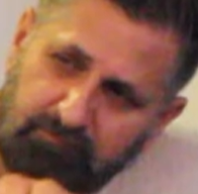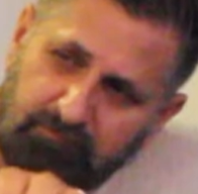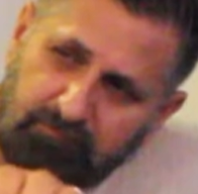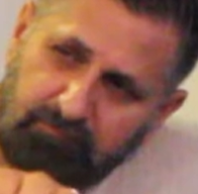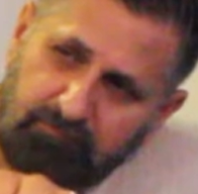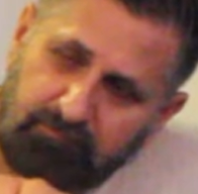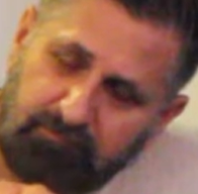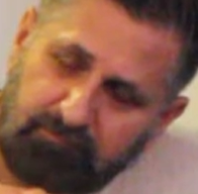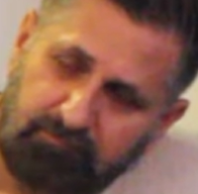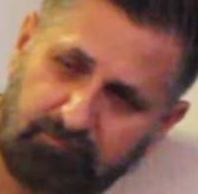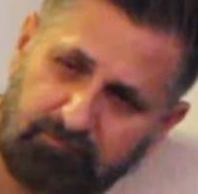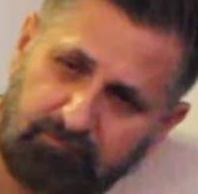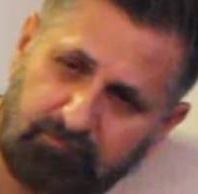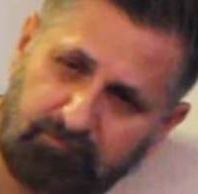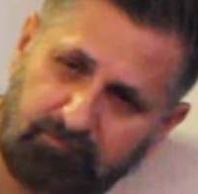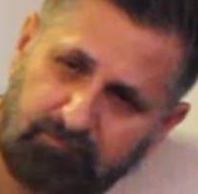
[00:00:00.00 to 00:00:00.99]

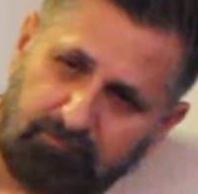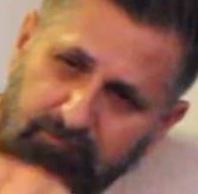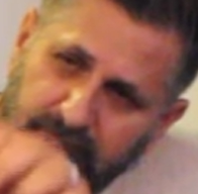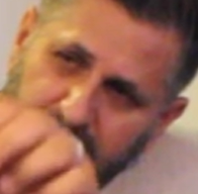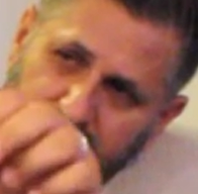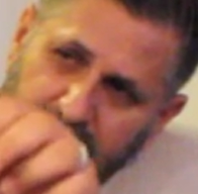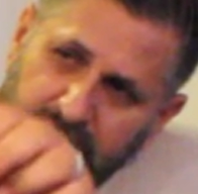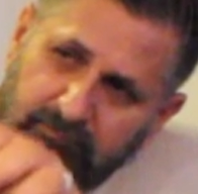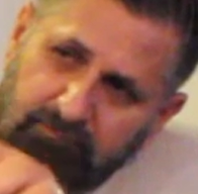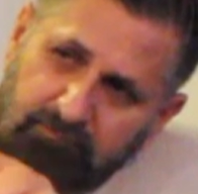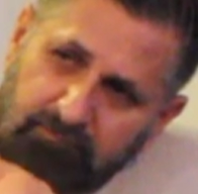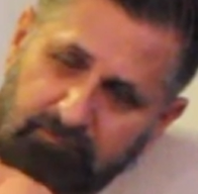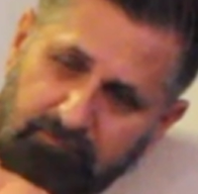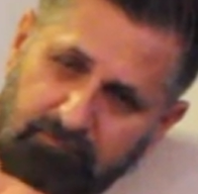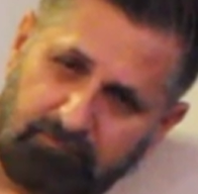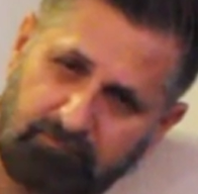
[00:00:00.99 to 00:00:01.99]

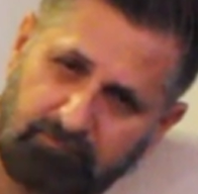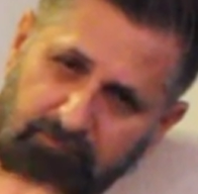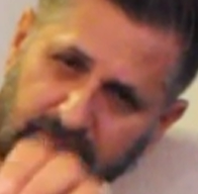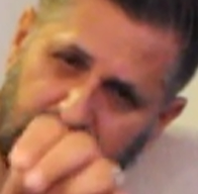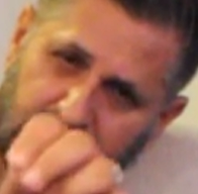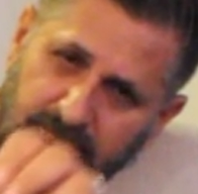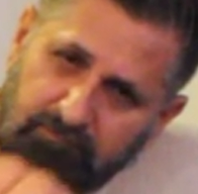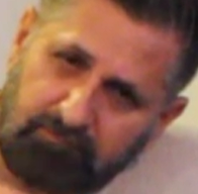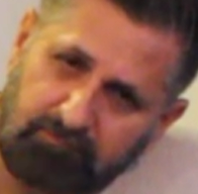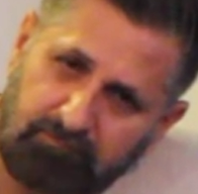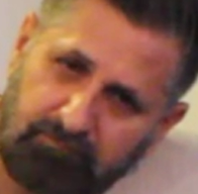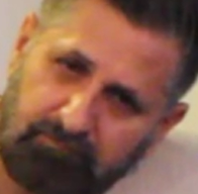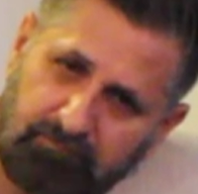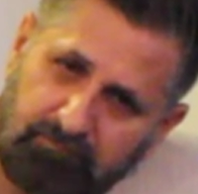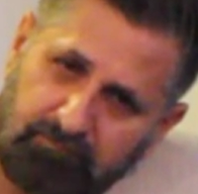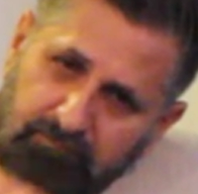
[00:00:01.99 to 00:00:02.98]

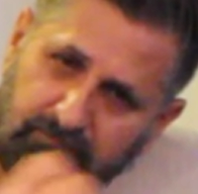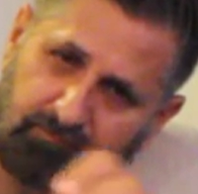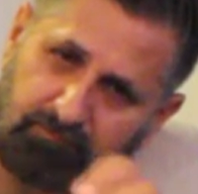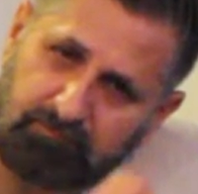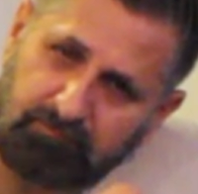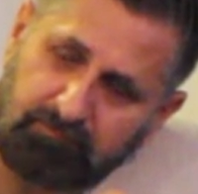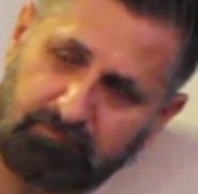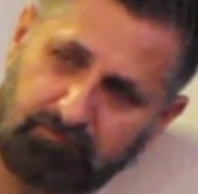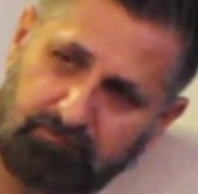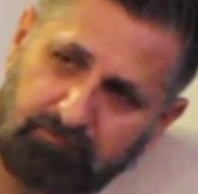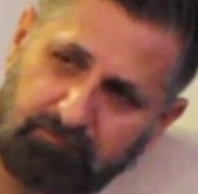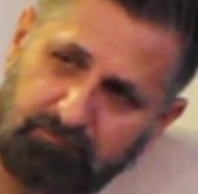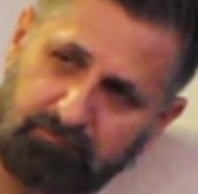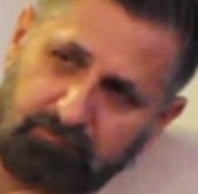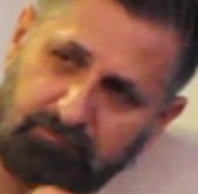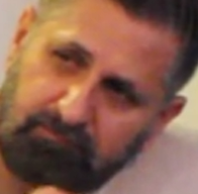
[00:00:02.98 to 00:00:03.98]

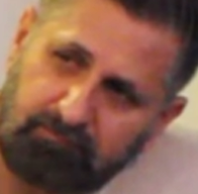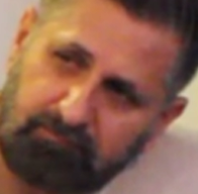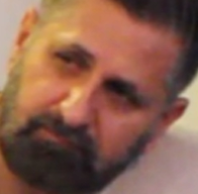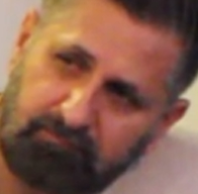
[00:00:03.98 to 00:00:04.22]
This person isn't speaking.